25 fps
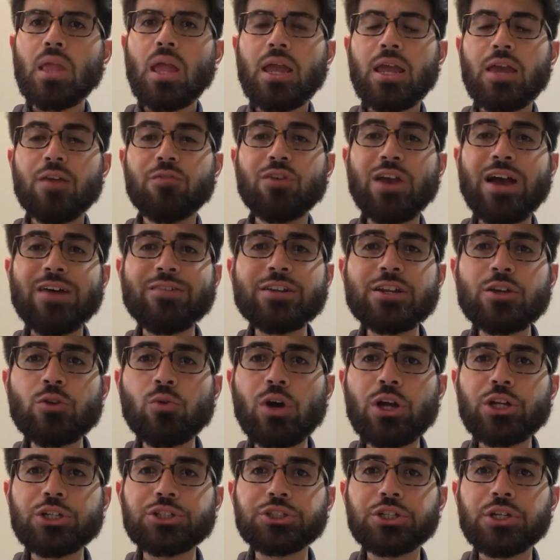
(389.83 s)
if you have any
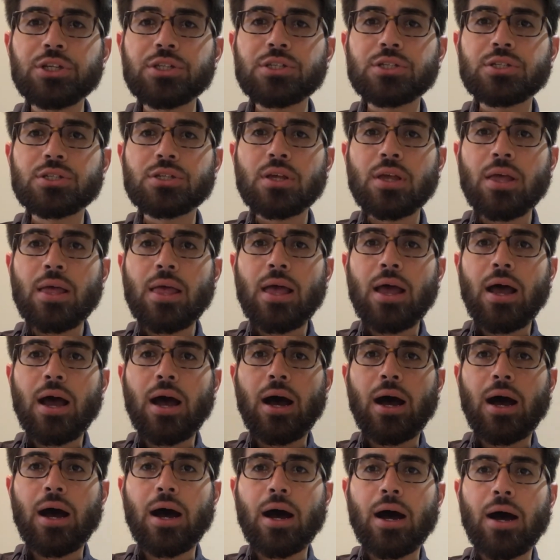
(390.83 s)
questions,
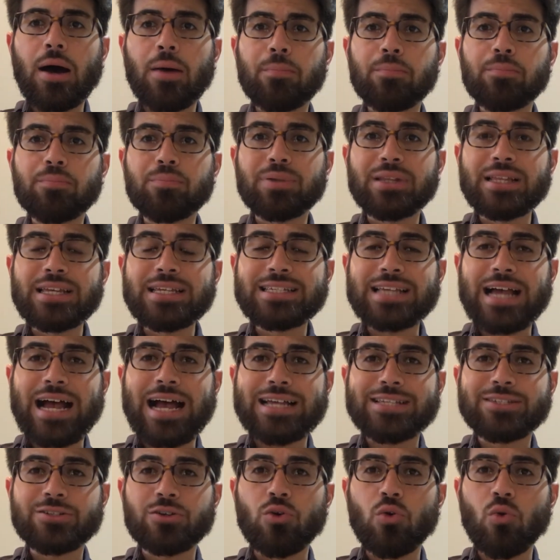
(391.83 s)
please
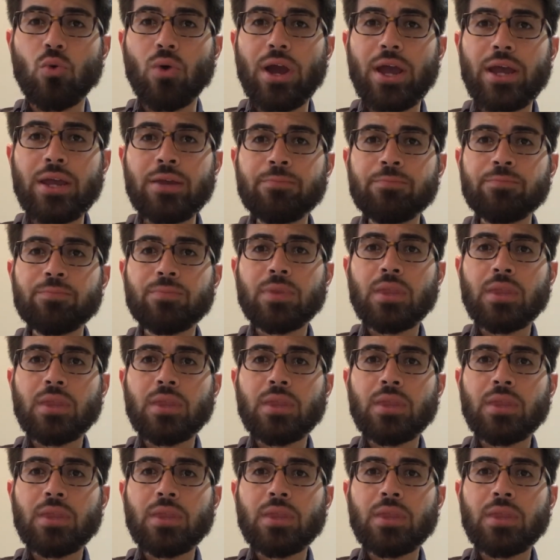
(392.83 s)
ask away.